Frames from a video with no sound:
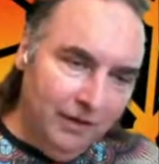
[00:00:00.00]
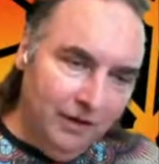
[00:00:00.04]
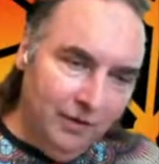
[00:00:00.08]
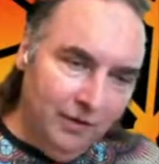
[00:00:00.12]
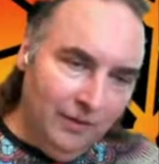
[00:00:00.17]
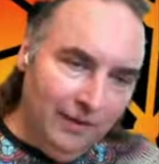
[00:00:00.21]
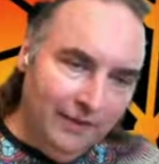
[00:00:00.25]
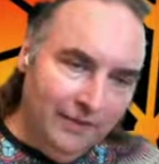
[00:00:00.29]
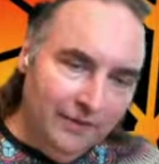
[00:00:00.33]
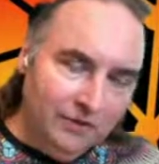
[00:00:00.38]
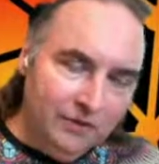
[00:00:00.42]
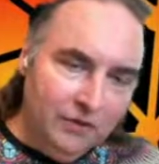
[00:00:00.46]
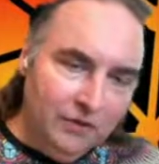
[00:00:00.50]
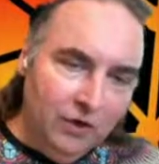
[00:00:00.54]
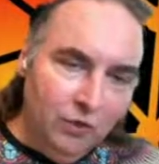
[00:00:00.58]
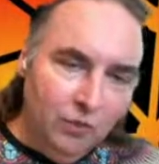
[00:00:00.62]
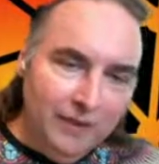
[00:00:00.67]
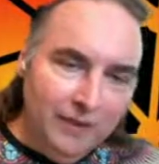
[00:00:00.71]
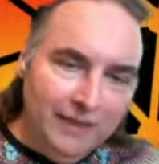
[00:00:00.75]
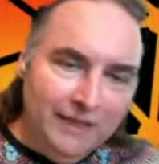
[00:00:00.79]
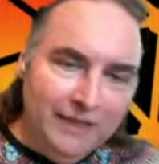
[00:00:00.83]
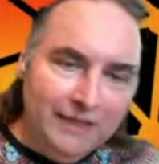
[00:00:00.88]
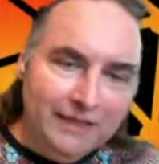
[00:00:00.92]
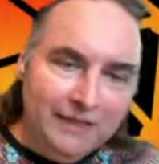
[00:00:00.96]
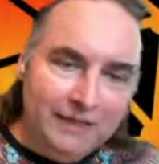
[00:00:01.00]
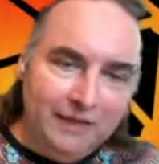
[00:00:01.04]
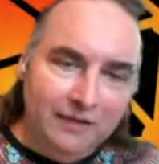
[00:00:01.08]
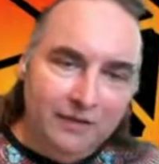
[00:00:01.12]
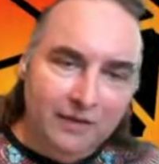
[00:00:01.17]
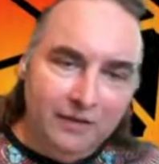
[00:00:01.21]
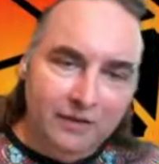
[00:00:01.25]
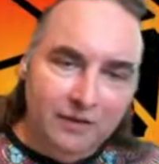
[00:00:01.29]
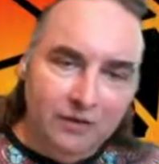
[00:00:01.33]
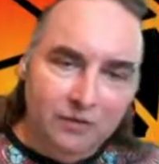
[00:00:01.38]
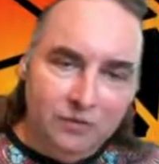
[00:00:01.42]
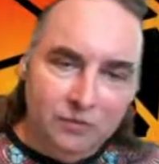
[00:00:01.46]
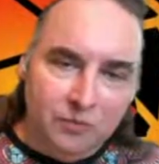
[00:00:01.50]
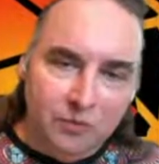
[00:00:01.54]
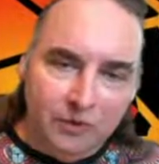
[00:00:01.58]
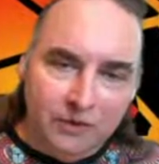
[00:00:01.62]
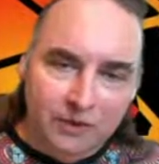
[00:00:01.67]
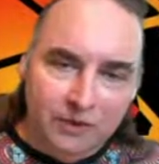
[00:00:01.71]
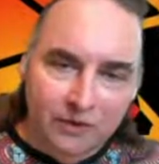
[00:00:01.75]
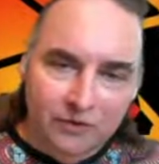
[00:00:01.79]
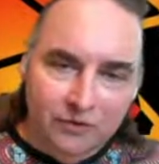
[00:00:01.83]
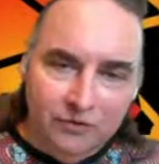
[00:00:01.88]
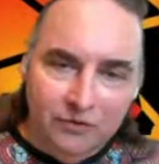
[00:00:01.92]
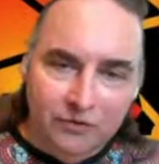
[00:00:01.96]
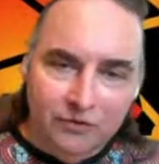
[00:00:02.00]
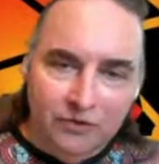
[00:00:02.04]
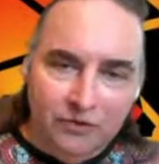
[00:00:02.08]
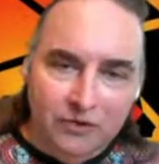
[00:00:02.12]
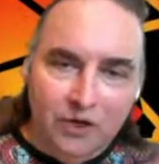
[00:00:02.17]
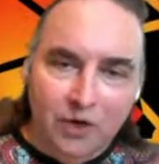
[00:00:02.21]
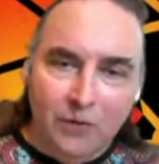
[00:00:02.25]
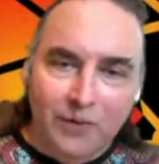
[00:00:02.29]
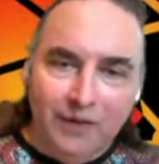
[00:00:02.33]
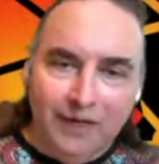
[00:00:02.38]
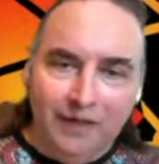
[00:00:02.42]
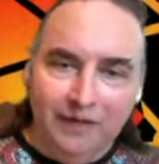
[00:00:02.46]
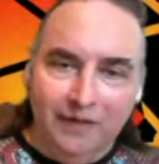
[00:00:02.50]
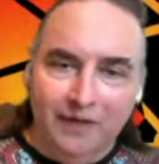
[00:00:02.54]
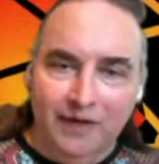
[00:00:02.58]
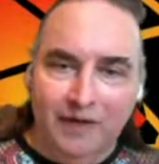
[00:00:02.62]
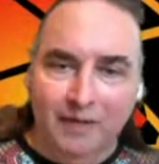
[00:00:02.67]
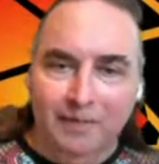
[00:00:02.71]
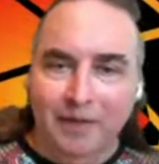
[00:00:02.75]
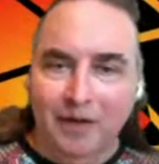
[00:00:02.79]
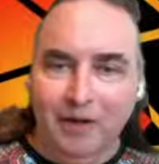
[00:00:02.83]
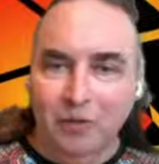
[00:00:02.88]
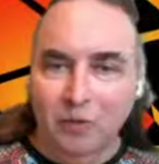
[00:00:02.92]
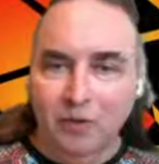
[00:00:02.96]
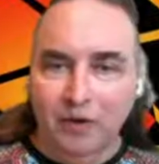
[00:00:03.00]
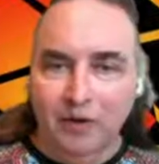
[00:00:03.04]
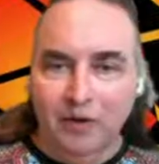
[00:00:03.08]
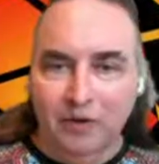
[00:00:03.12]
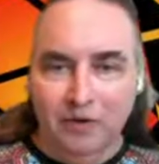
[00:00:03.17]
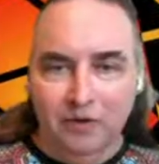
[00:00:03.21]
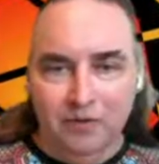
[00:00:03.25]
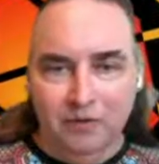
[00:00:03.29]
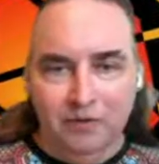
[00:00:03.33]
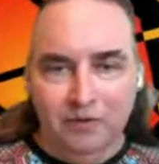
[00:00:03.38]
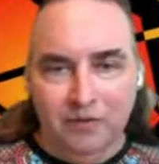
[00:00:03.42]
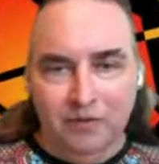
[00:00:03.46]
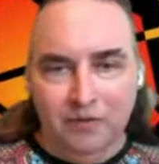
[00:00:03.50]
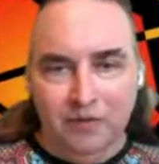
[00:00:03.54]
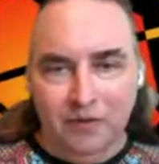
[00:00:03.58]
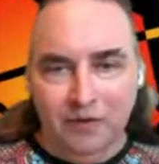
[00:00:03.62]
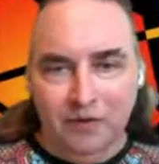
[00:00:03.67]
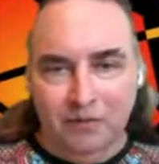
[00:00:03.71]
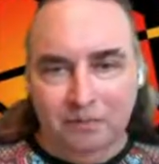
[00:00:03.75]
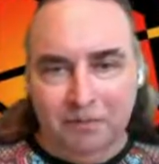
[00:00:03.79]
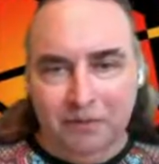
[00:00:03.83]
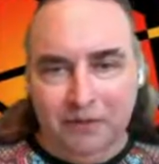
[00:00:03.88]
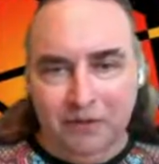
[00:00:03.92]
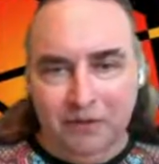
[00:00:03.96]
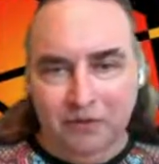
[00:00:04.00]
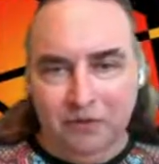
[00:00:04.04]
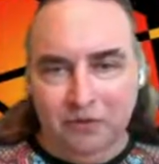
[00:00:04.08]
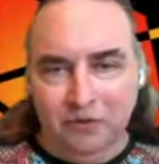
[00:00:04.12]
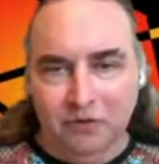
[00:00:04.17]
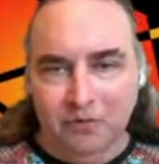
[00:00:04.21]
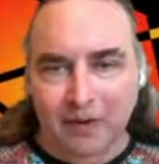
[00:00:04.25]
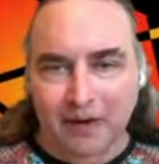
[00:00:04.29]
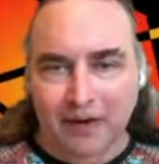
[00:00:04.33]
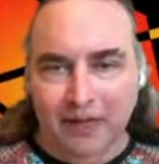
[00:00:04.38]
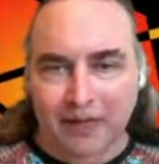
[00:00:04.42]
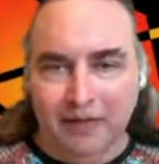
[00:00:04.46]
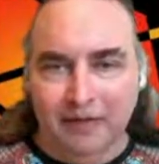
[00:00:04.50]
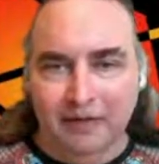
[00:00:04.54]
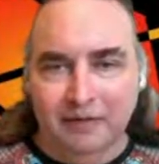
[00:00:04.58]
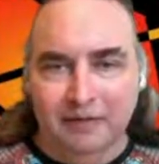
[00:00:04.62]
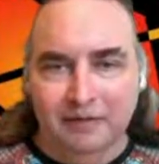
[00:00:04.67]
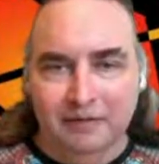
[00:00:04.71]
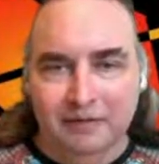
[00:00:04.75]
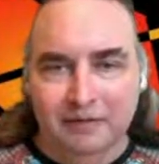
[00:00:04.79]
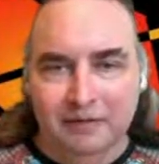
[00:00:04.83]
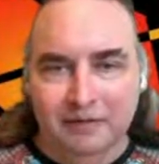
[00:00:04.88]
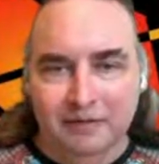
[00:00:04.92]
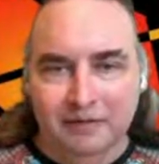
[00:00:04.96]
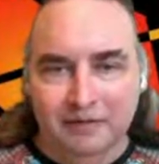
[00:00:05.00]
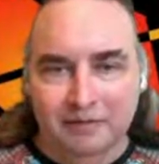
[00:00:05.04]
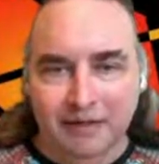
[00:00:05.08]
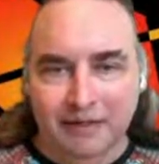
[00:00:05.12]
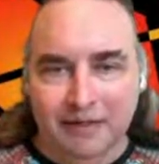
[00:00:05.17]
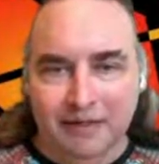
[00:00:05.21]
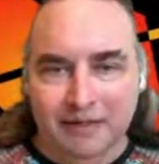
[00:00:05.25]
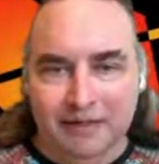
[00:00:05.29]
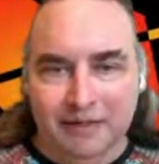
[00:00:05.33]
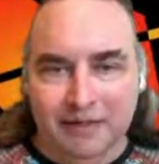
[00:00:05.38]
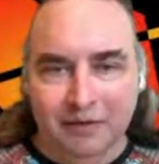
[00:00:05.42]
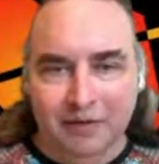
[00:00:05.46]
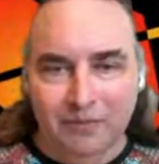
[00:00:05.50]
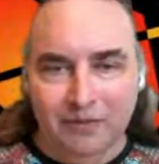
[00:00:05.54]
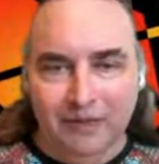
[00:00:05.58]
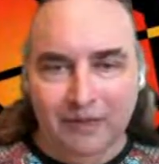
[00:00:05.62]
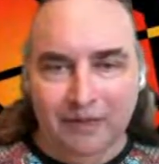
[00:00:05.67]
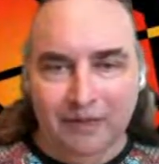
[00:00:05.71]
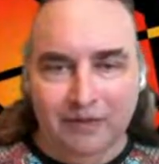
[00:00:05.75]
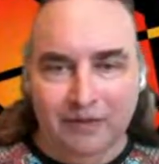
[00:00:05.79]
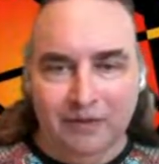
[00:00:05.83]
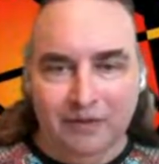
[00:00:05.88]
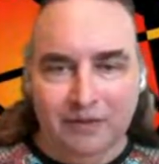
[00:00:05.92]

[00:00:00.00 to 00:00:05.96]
and there's no reason that those workloads should know anything about where their peers are running, right? It's not really their